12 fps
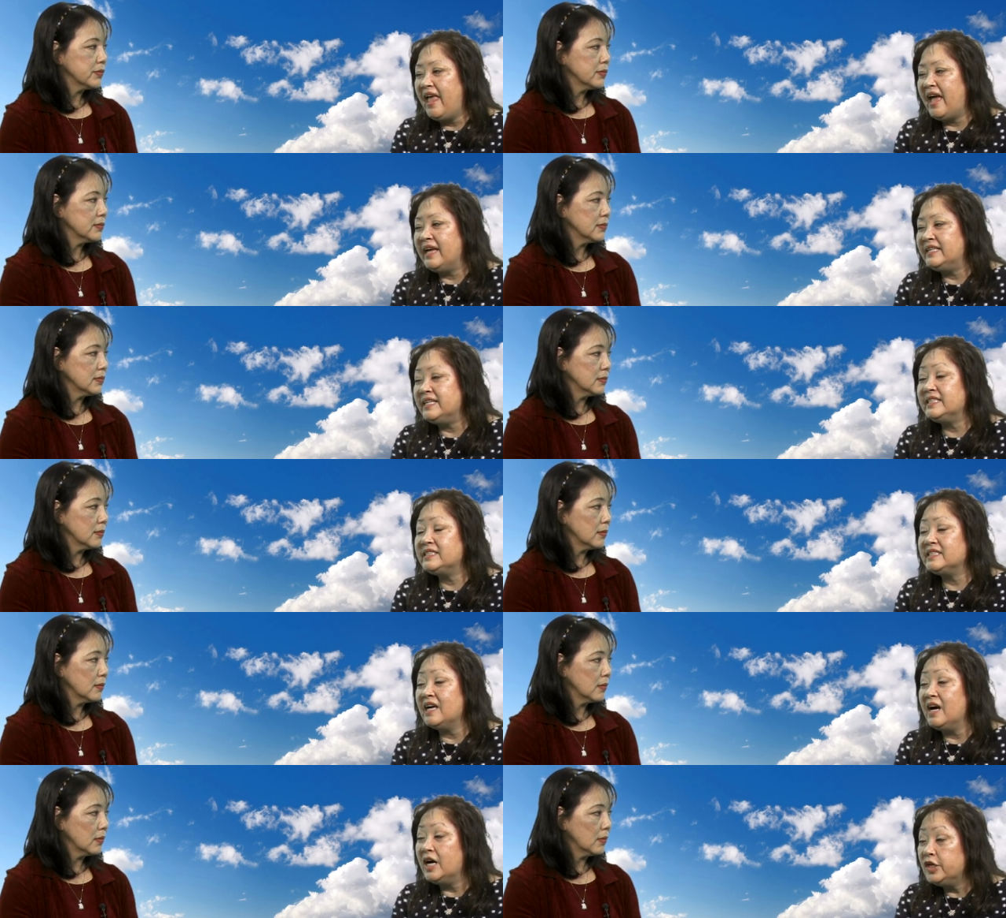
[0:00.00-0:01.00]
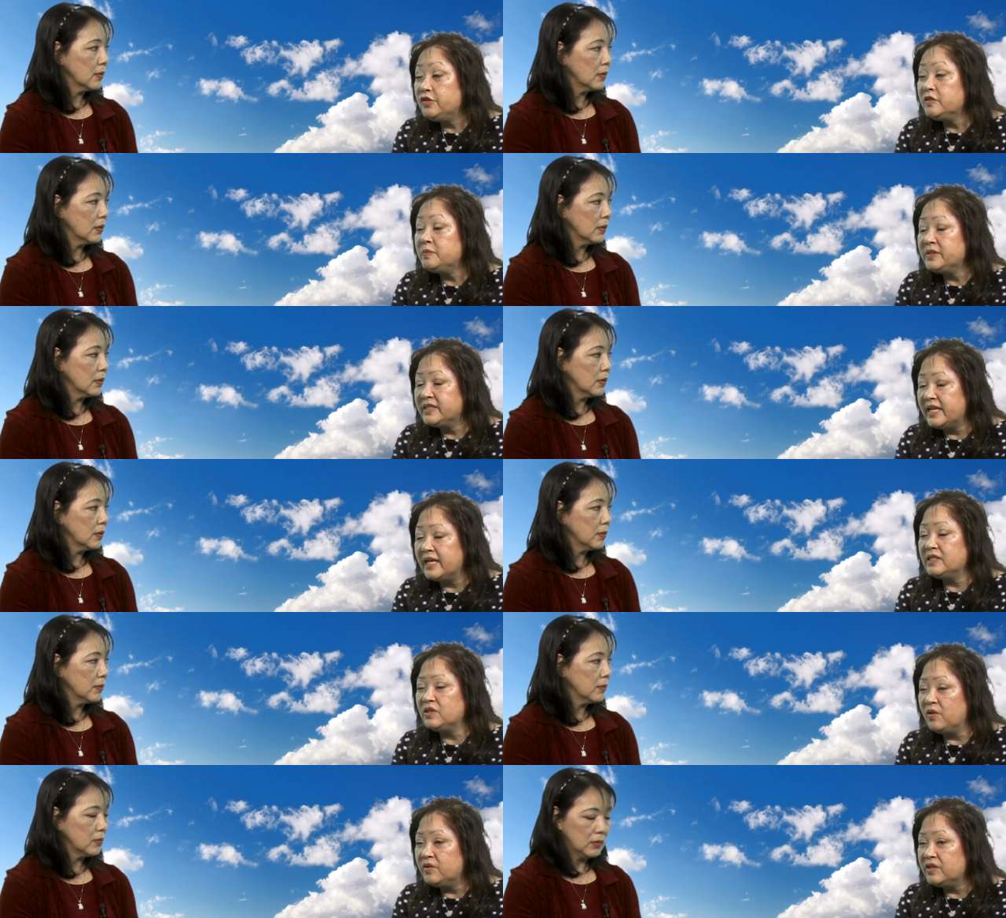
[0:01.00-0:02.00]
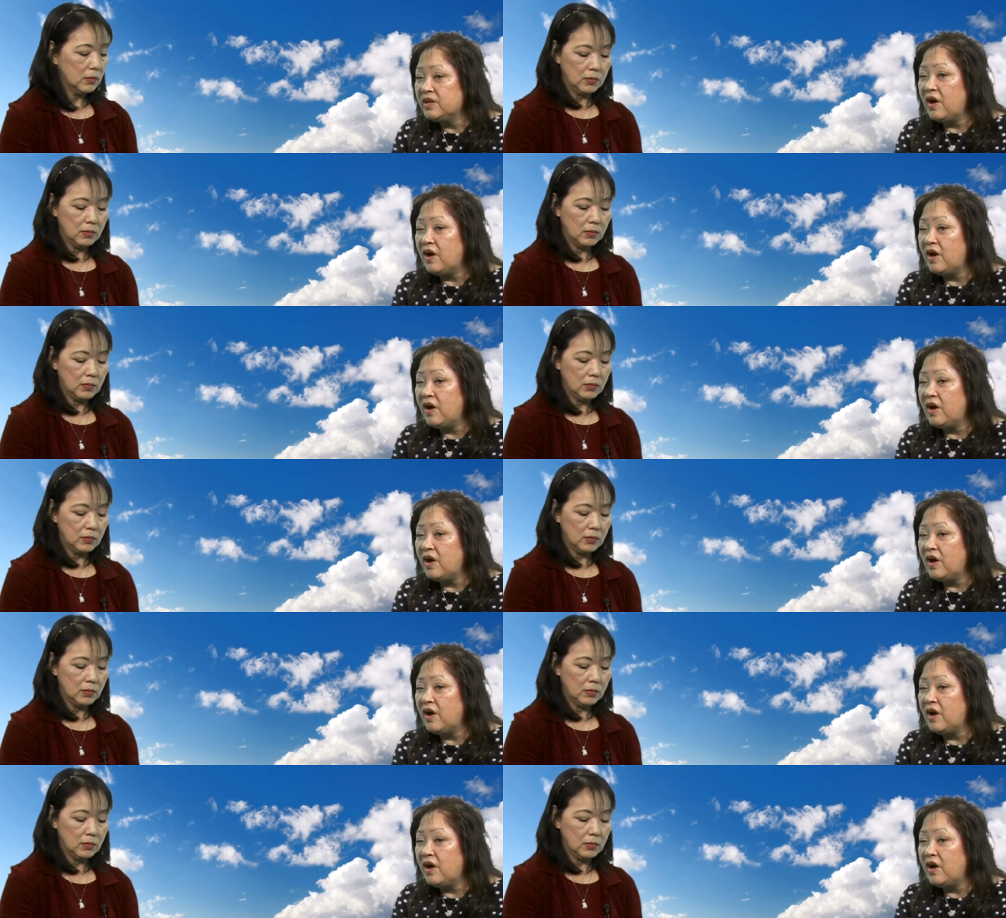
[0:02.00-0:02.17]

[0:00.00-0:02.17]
Speaker 1: And it's 100% Kona